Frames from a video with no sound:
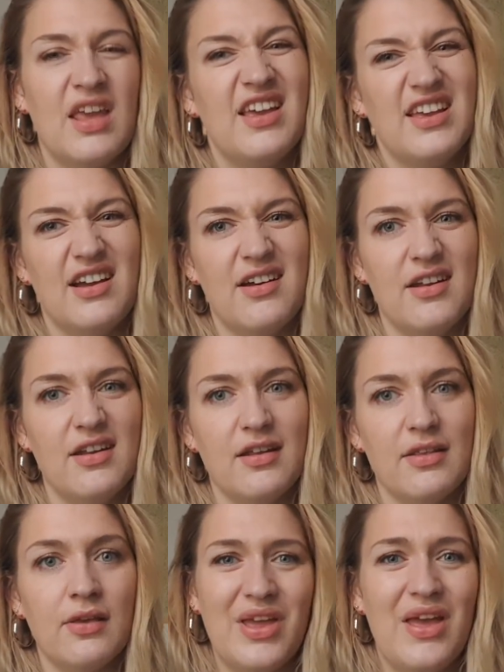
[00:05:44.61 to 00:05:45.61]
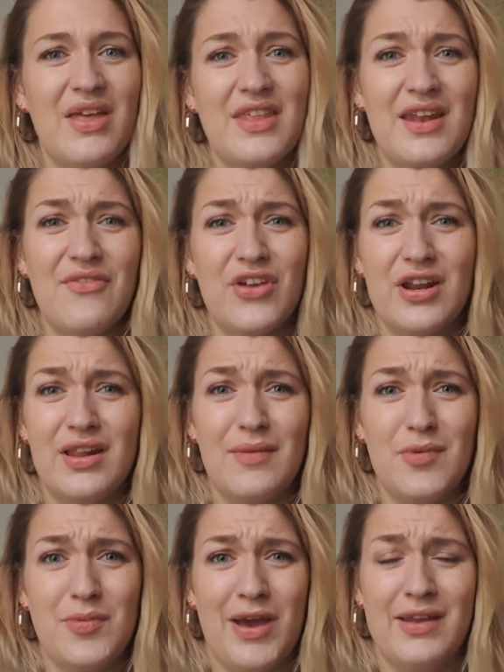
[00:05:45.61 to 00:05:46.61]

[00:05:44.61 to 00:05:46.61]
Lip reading: Kind of does. They're never going to let me back